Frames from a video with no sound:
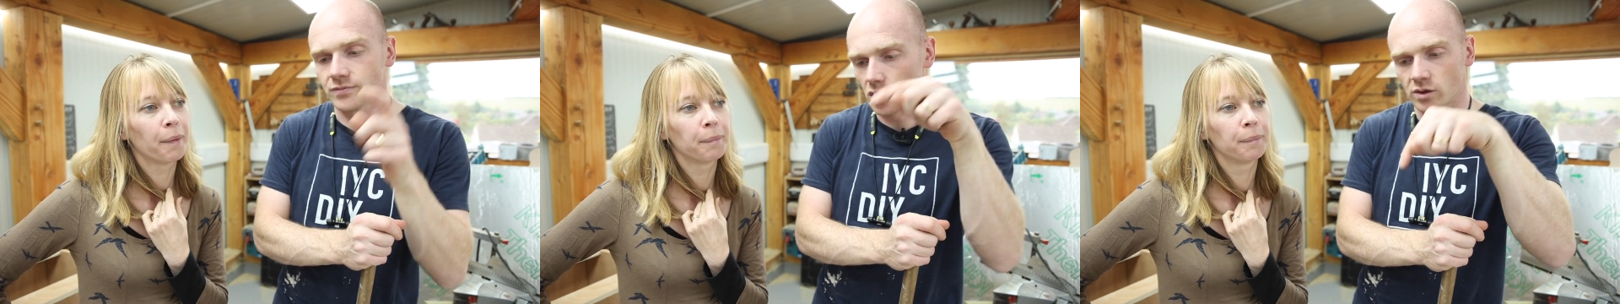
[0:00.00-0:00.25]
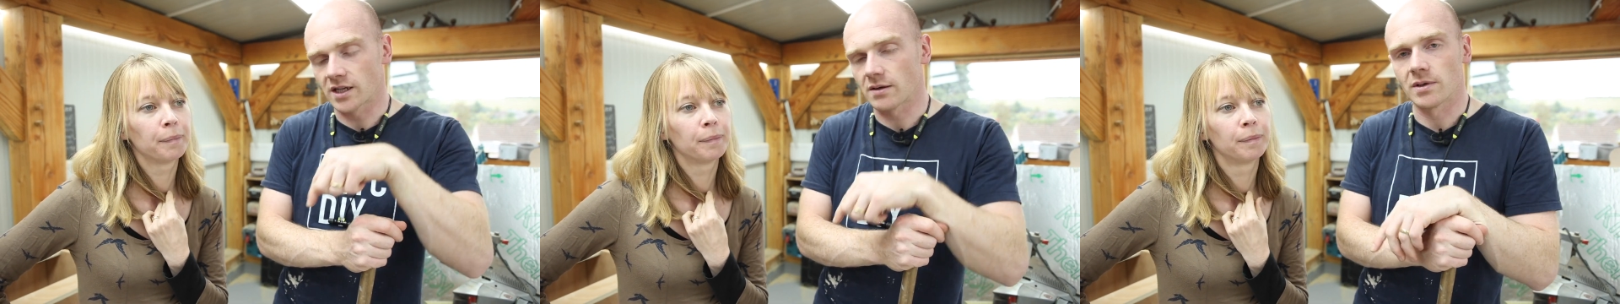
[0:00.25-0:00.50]

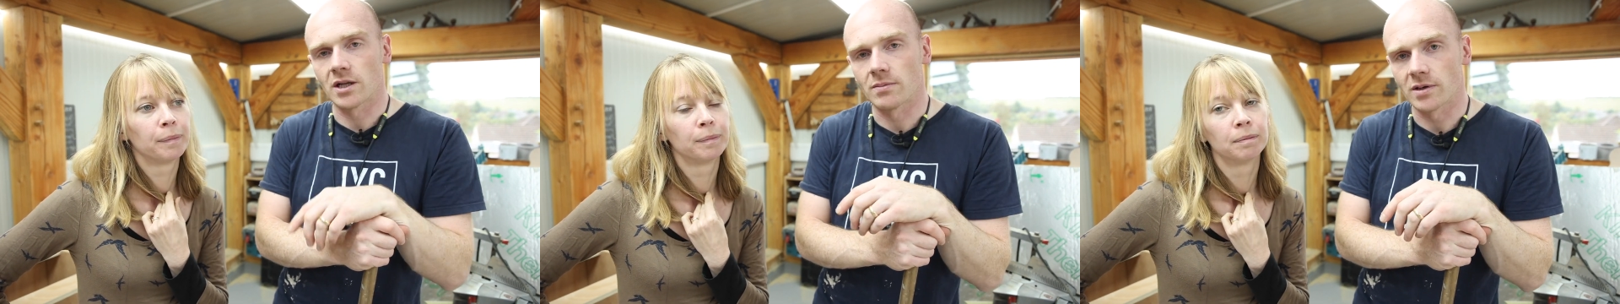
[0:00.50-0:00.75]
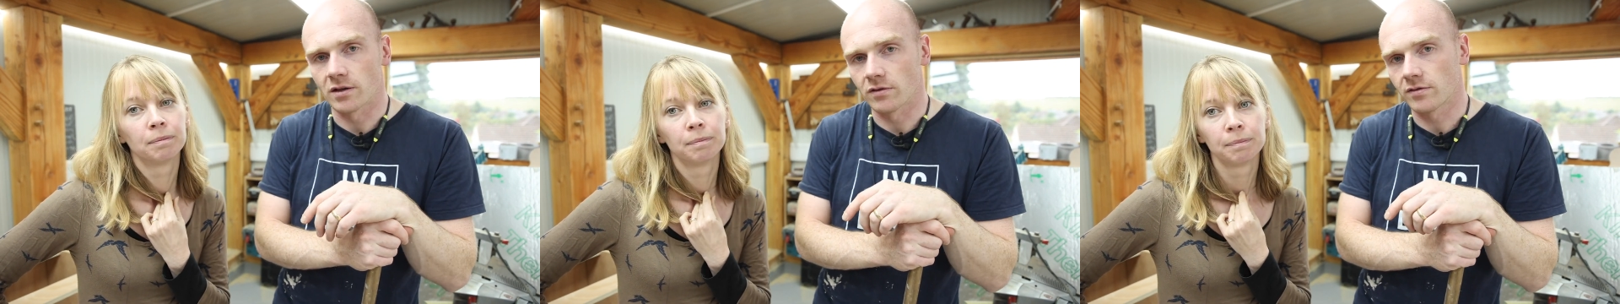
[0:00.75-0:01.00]
Speaker 1: not down below
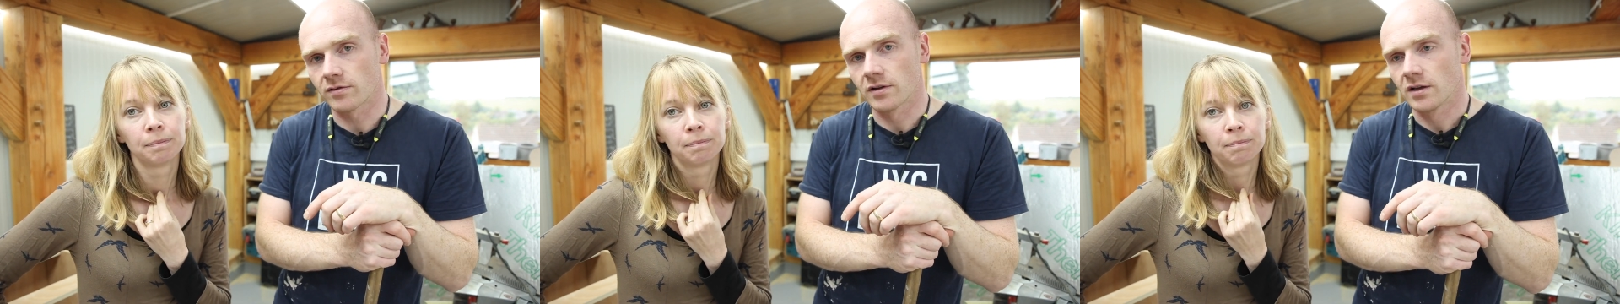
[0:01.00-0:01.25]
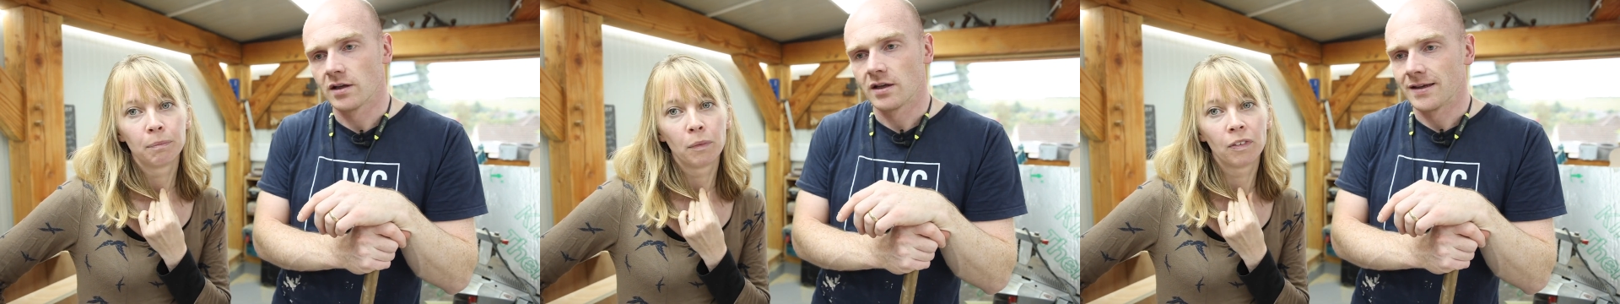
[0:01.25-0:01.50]
because
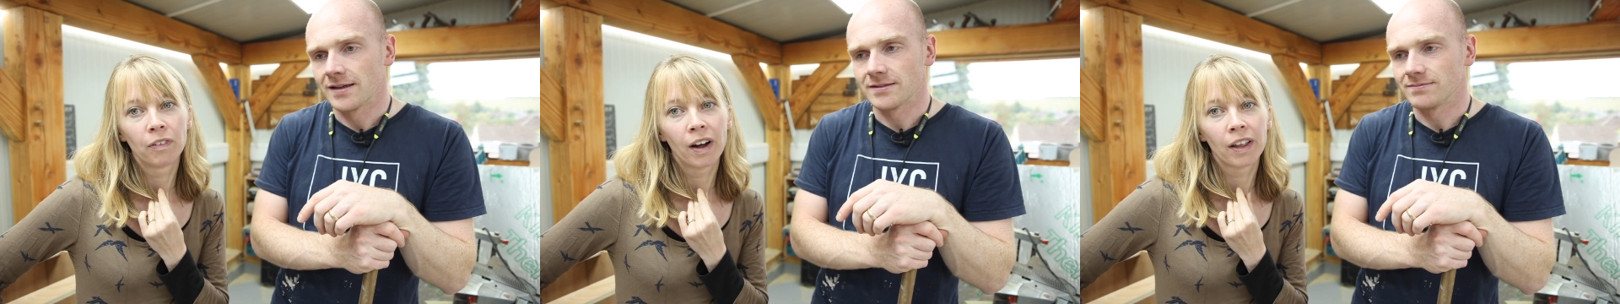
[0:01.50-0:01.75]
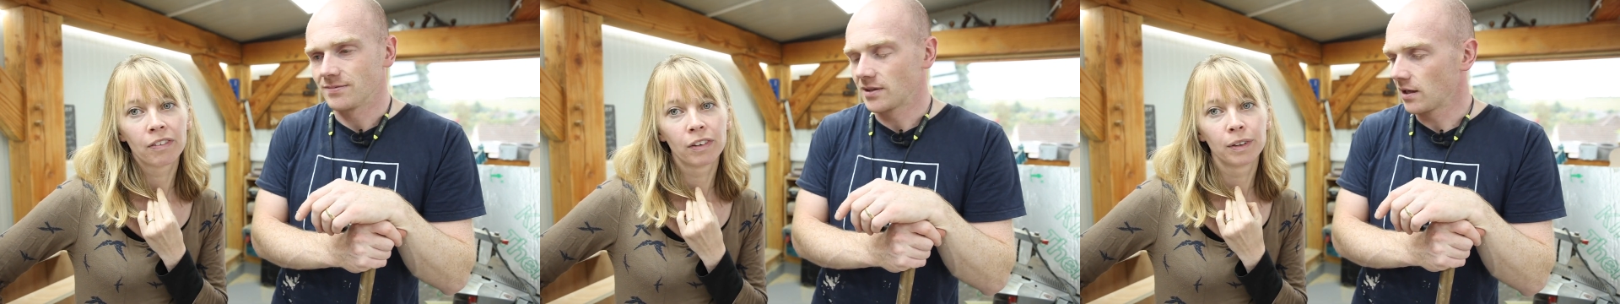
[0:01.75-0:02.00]
more
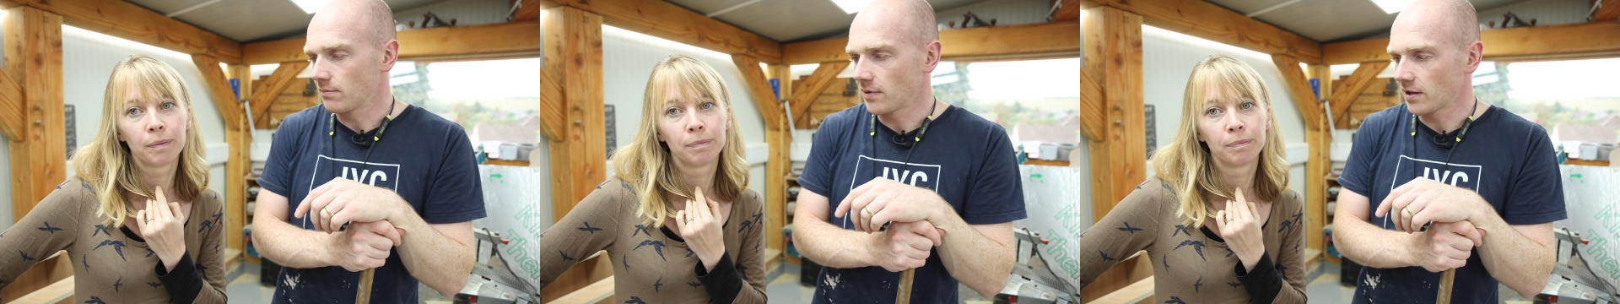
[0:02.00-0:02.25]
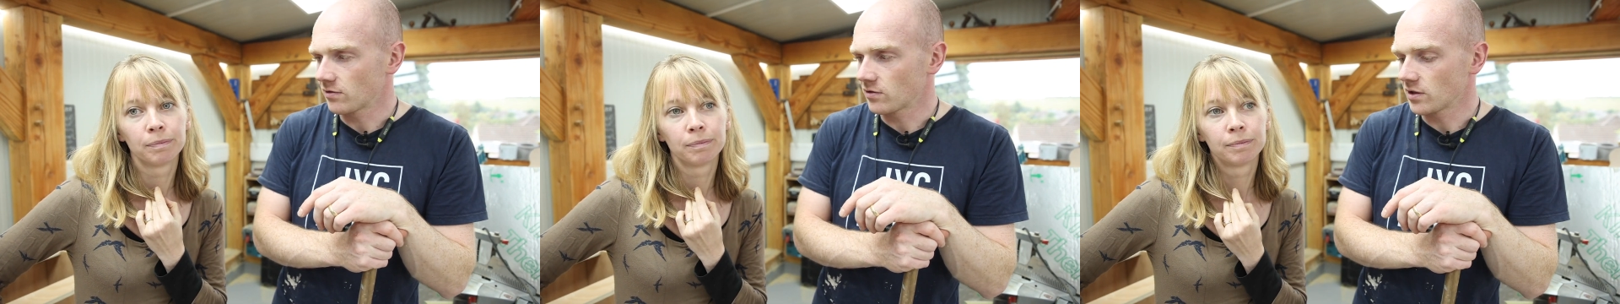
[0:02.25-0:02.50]
fire through
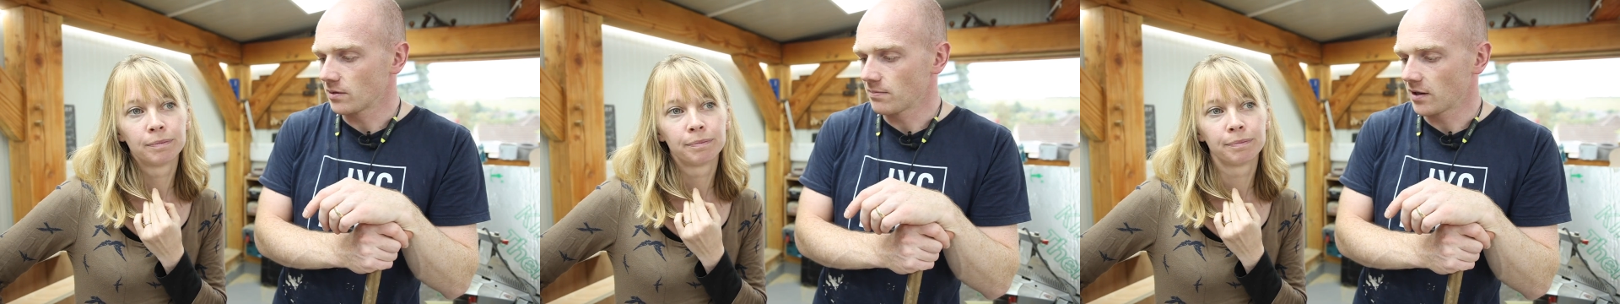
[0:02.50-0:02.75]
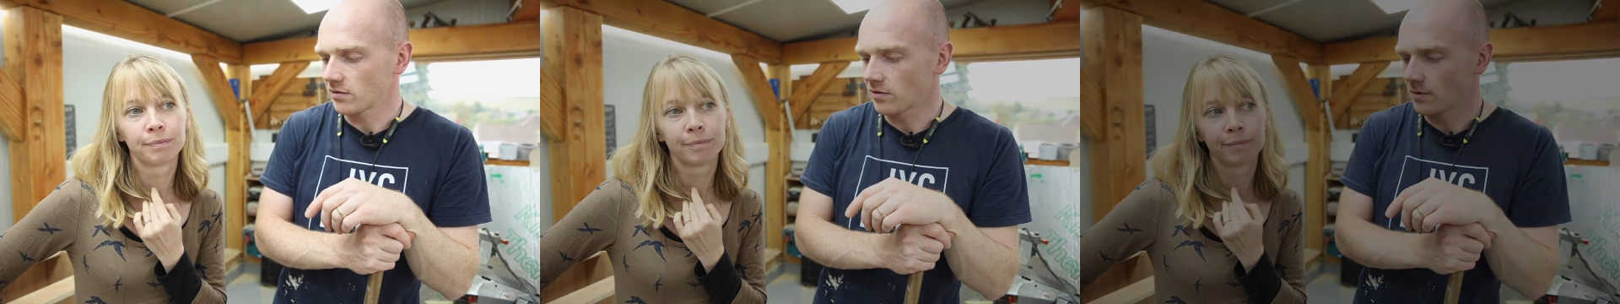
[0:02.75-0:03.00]
Mixed,
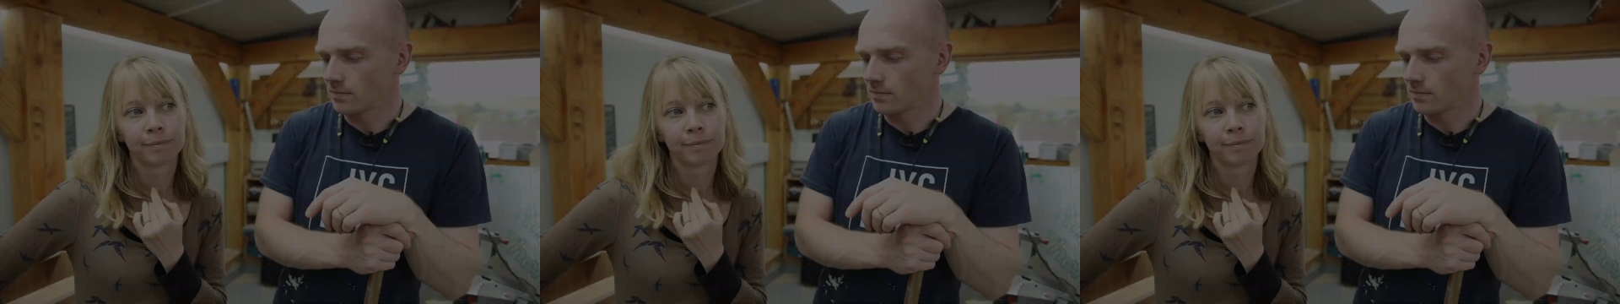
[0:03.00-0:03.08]
mixed